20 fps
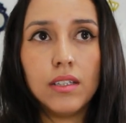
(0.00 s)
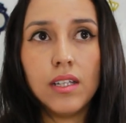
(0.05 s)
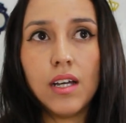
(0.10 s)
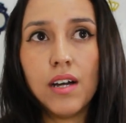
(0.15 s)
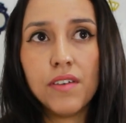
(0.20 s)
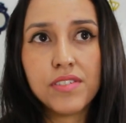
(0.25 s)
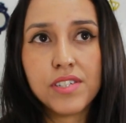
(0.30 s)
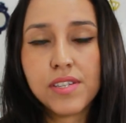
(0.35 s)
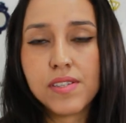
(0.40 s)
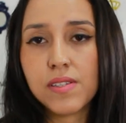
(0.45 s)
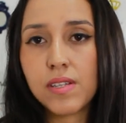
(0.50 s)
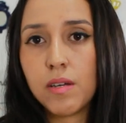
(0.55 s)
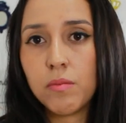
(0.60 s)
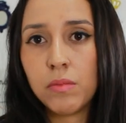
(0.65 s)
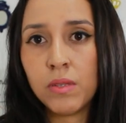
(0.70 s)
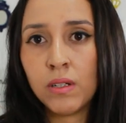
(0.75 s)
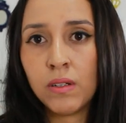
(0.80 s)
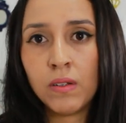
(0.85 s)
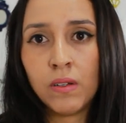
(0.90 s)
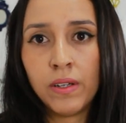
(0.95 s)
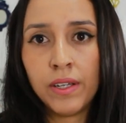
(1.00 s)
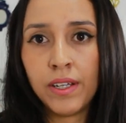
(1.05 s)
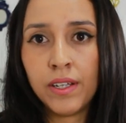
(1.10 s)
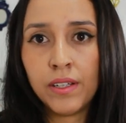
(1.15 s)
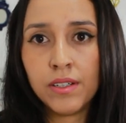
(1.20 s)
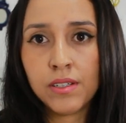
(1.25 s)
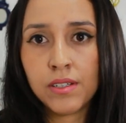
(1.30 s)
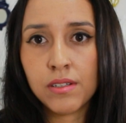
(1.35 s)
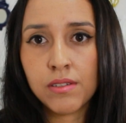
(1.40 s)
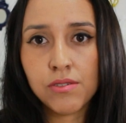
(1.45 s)
loved summer
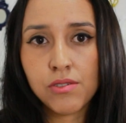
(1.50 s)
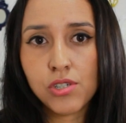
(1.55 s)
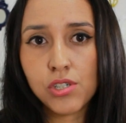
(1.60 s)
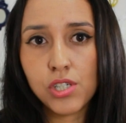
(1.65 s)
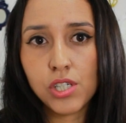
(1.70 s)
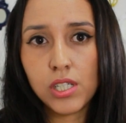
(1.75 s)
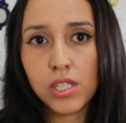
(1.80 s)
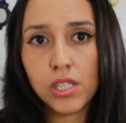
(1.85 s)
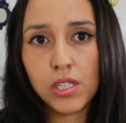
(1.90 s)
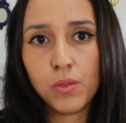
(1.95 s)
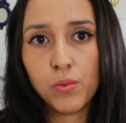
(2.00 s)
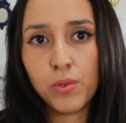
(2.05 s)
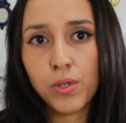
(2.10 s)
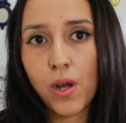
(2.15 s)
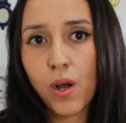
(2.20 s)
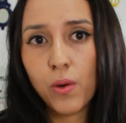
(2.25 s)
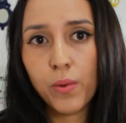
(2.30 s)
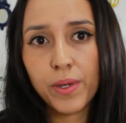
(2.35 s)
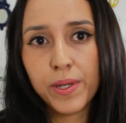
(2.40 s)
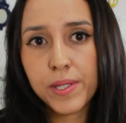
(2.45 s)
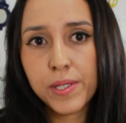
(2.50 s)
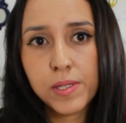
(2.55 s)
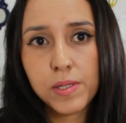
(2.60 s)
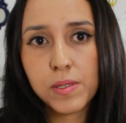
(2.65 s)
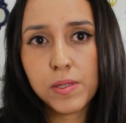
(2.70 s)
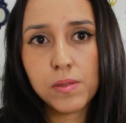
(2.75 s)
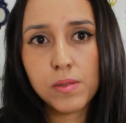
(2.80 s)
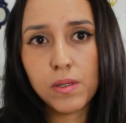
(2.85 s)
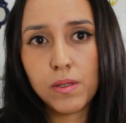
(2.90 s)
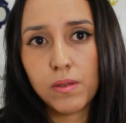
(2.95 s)
and she would
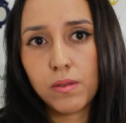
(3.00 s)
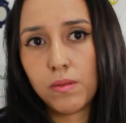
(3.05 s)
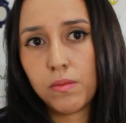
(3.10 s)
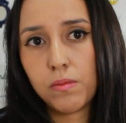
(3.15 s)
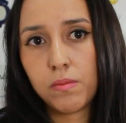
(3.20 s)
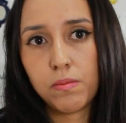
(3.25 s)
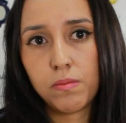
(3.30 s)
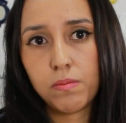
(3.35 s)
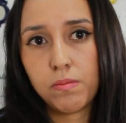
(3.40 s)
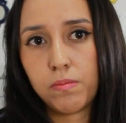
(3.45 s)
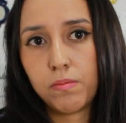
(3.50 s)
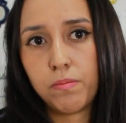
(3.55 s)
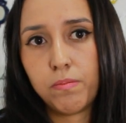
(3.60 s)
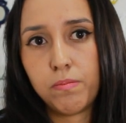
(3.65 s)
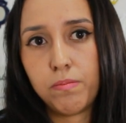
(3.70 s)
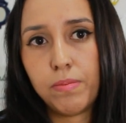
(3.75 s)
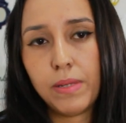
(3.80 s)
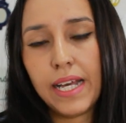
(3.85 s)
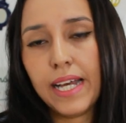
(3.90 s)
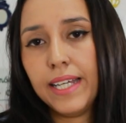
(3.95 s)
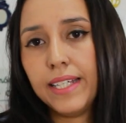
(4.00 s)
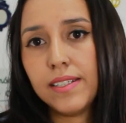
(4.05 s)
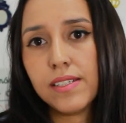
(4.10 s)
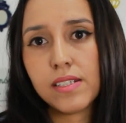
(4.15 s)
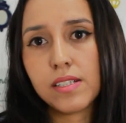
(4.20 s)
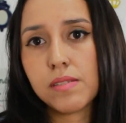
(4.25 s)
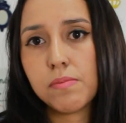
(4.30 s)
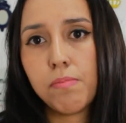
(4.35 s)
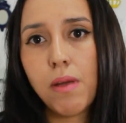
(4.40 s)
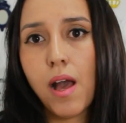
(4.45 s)
always uh, buy
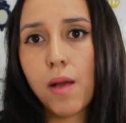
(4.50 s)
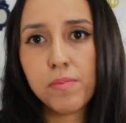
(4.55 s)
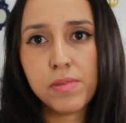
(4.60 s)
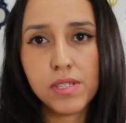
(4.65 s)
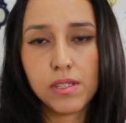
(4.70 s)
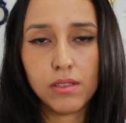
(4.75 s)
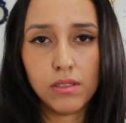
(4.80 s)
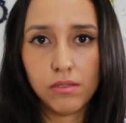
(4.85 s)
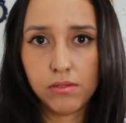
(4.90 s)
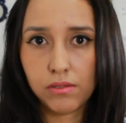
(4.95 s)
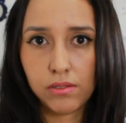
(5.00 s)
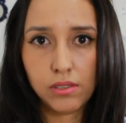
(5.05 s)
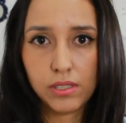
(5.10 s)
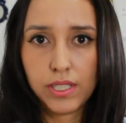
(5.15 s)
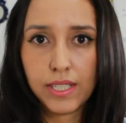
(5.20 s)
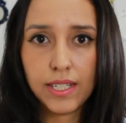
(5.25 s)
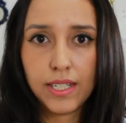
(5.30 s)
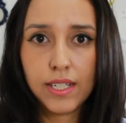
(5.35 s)
us popsicles.